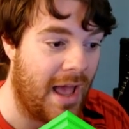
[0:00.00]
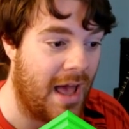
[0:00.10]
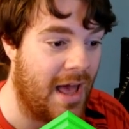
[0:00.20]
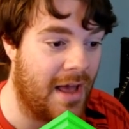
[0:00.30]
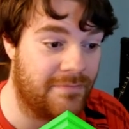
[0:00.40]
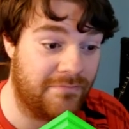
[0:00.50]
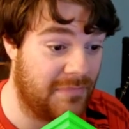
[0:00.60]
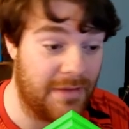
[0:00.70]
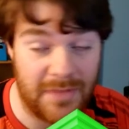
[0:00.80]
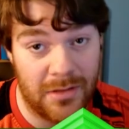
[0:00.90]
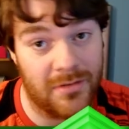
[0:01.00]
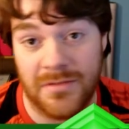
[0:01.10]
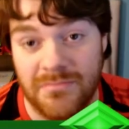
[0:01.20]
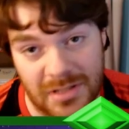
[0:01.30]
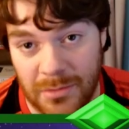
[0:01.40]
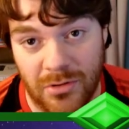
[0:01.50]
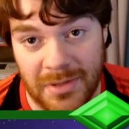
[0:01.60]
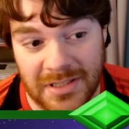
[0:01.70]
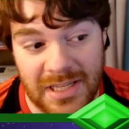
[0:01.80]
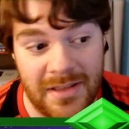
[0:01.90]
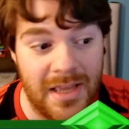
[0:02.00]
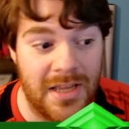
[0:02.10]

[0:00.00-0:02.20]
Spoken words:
either a summoner ability,